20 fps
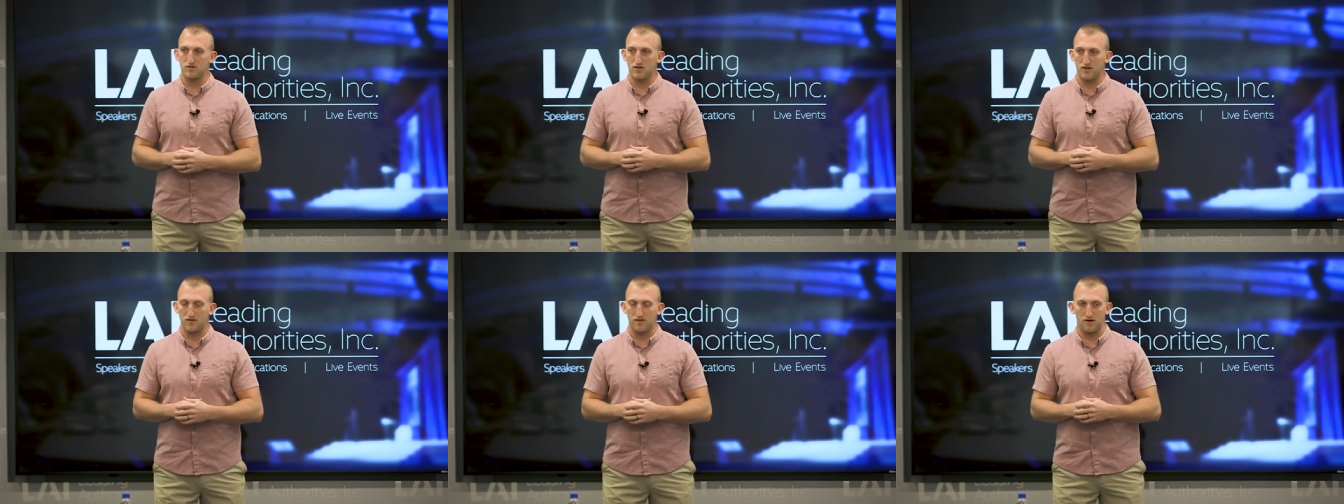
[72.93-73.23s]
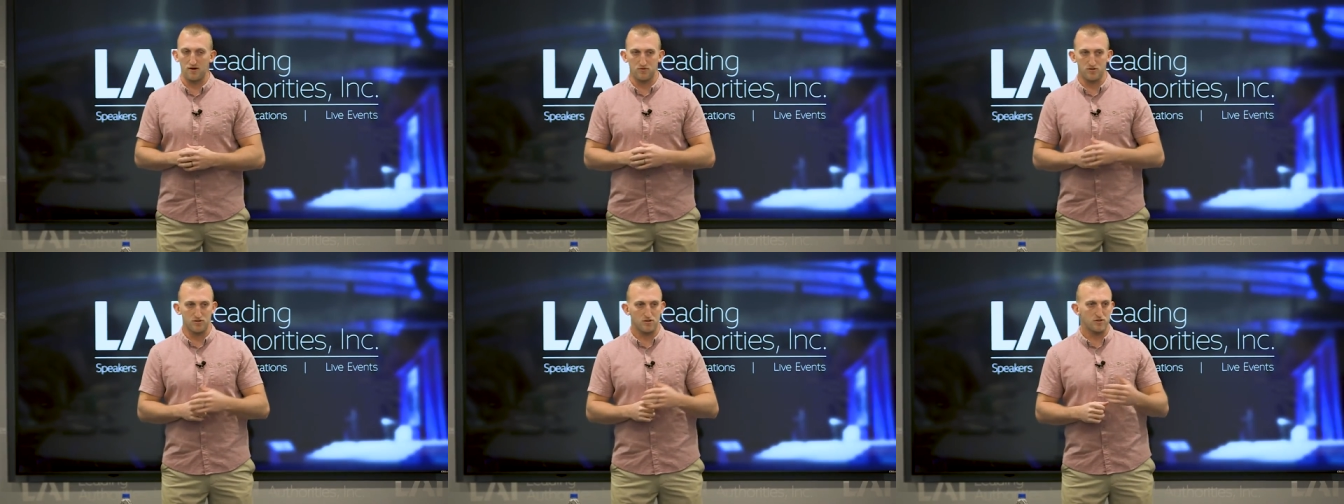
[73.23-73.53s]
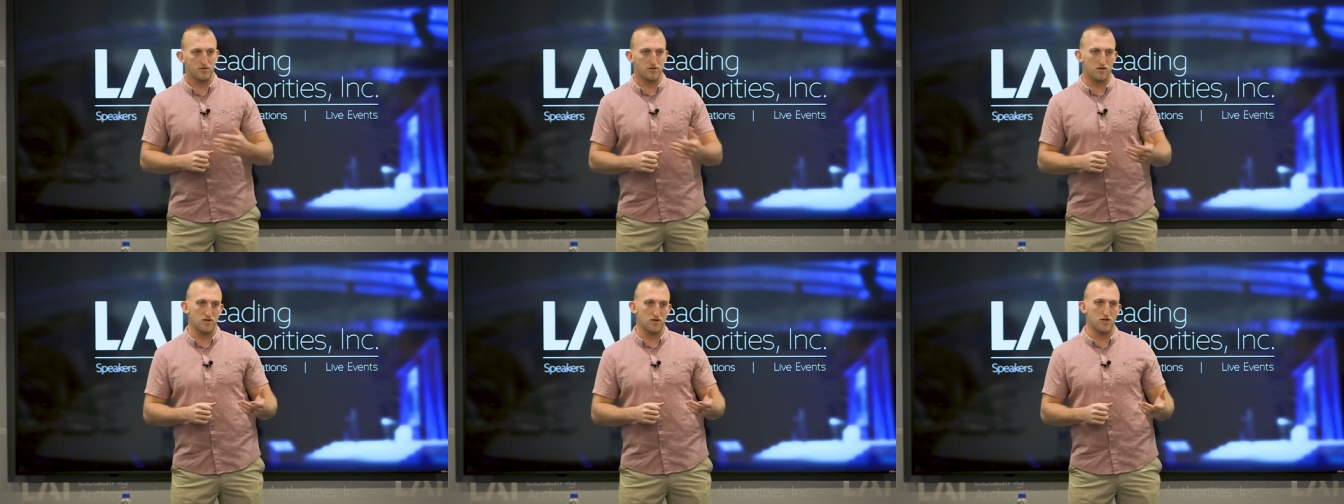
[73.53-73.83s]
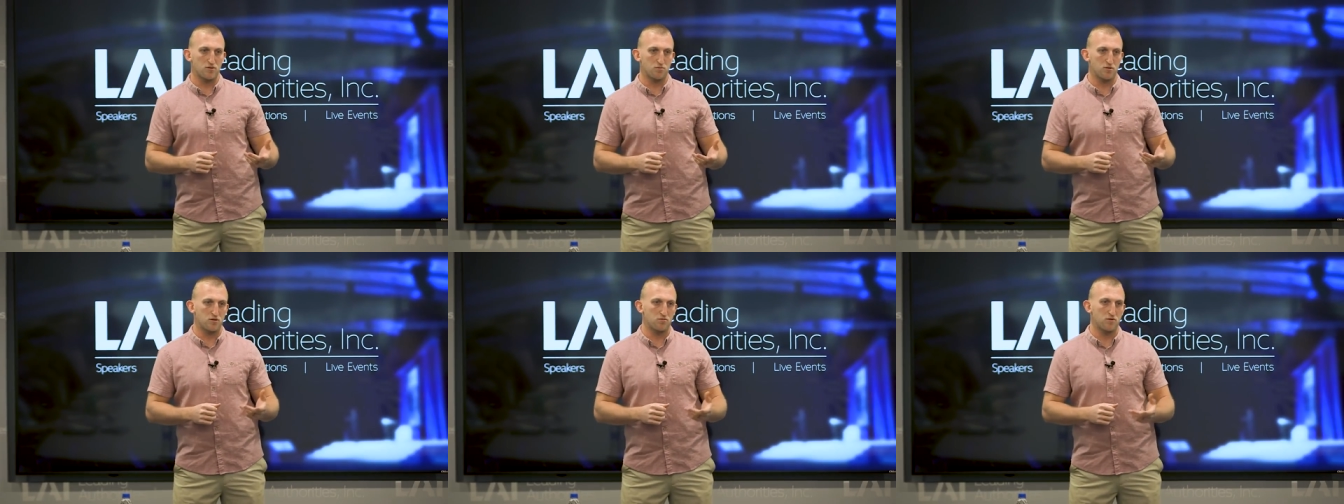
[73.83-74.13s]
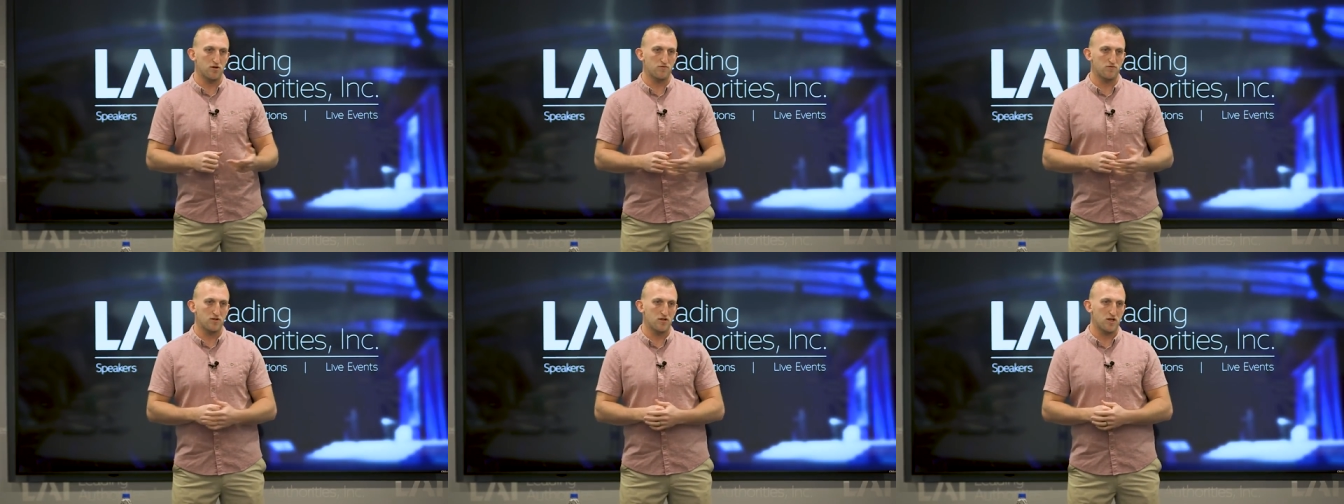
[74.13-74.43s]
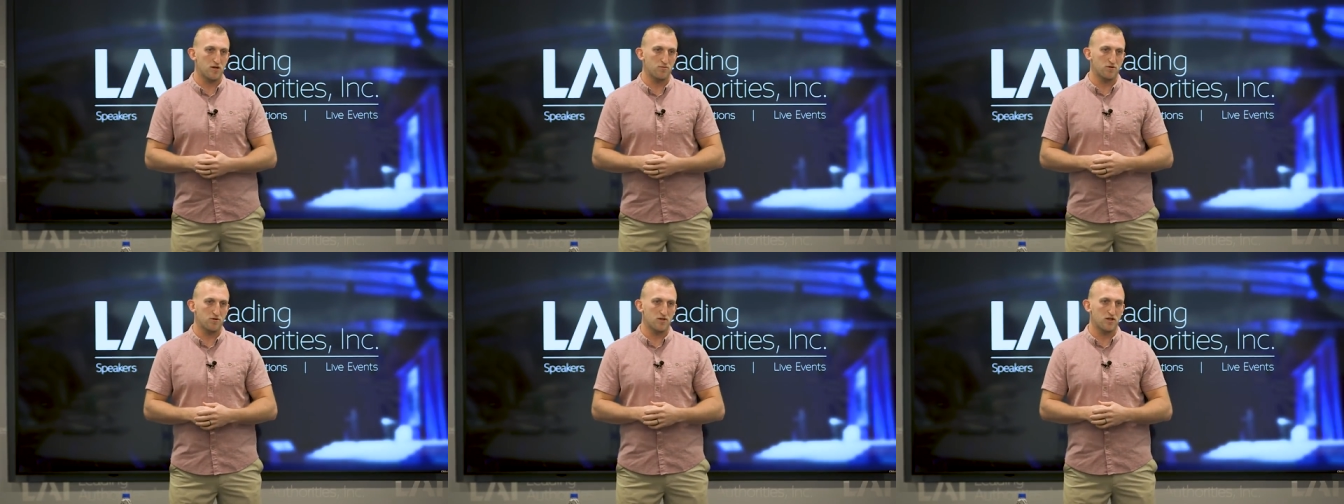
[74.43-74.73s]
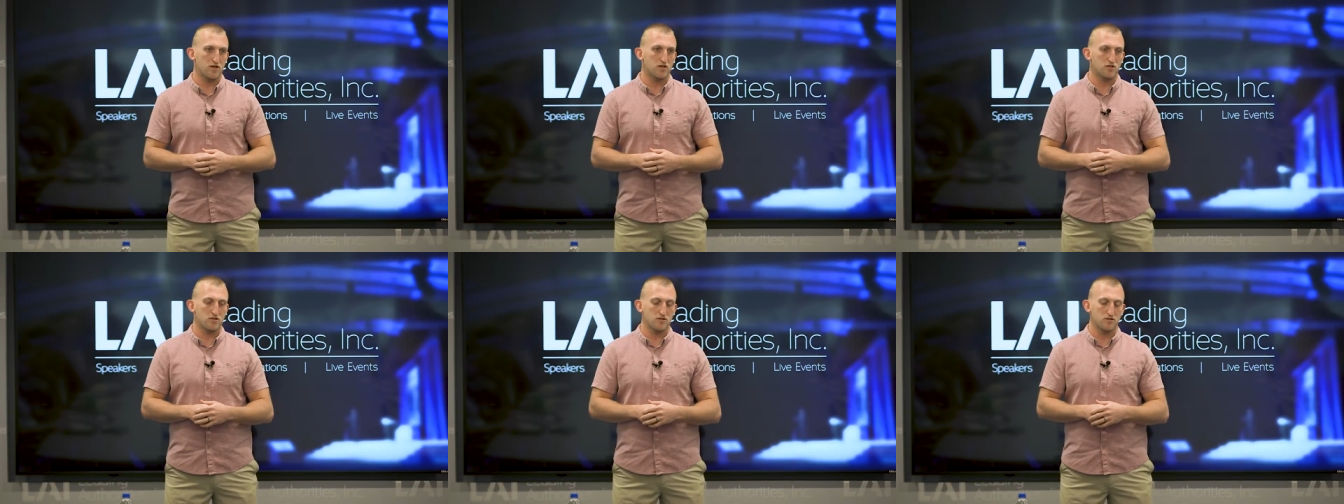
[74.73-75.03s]
and that resulted in double above knee
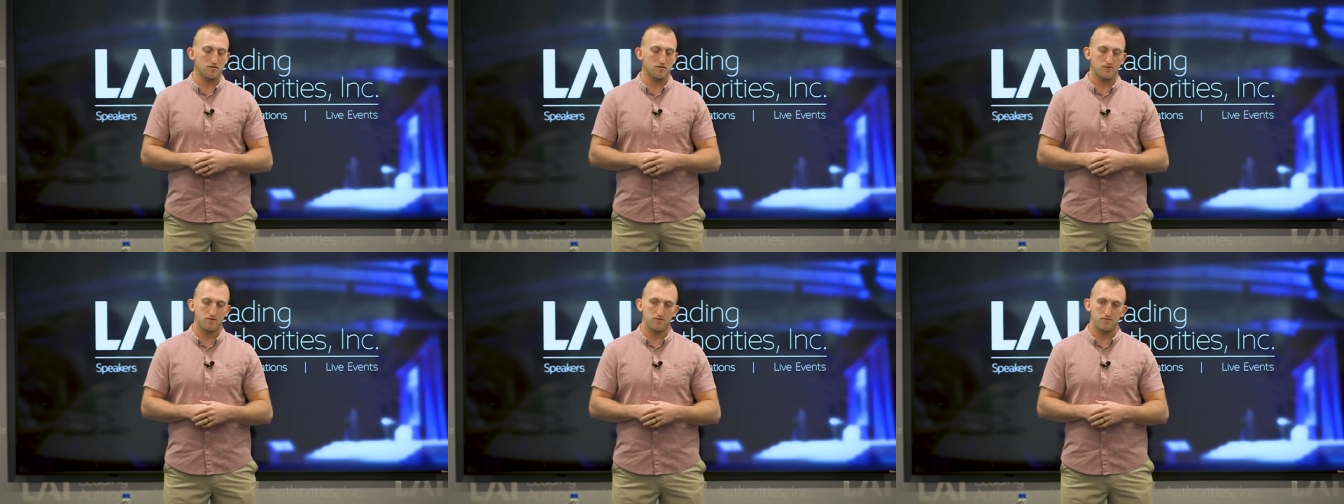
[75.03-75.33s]
amputations.